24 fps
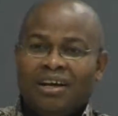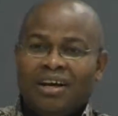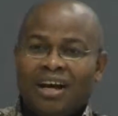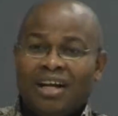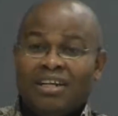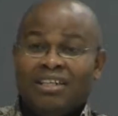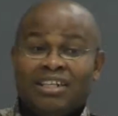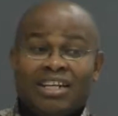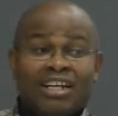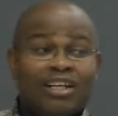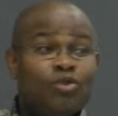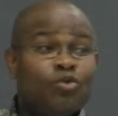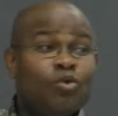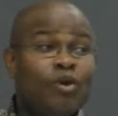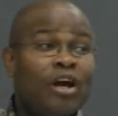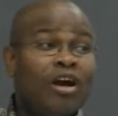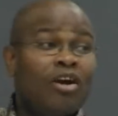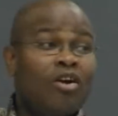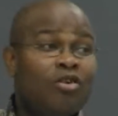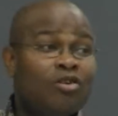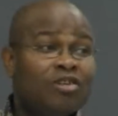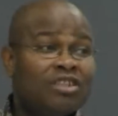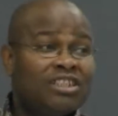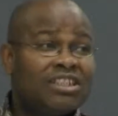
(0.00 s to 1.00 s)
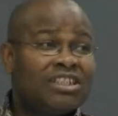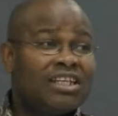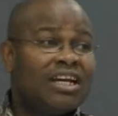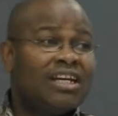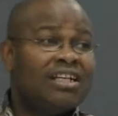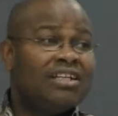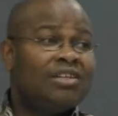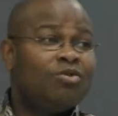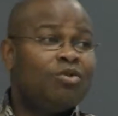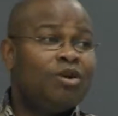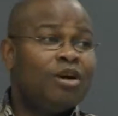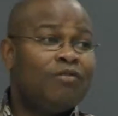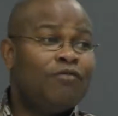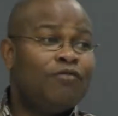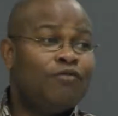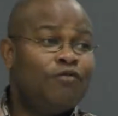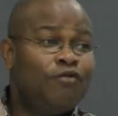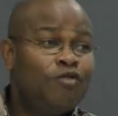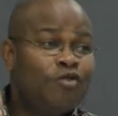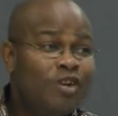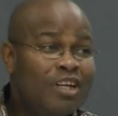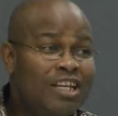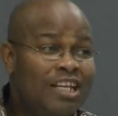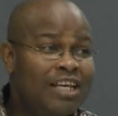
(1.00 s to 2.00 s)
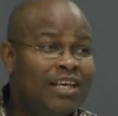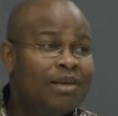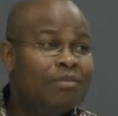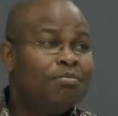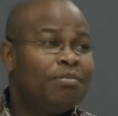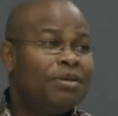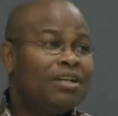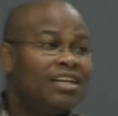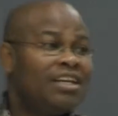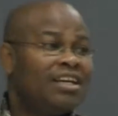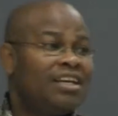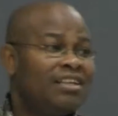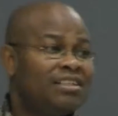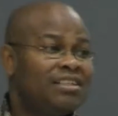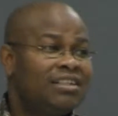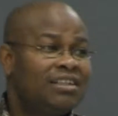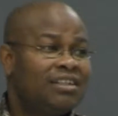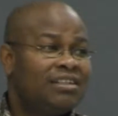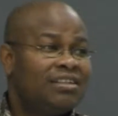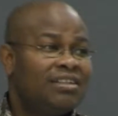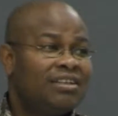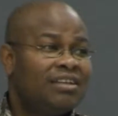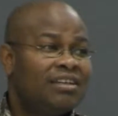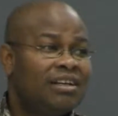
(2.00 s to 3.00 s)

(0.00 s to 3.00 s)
and yet we are concerned, we are fully implicated,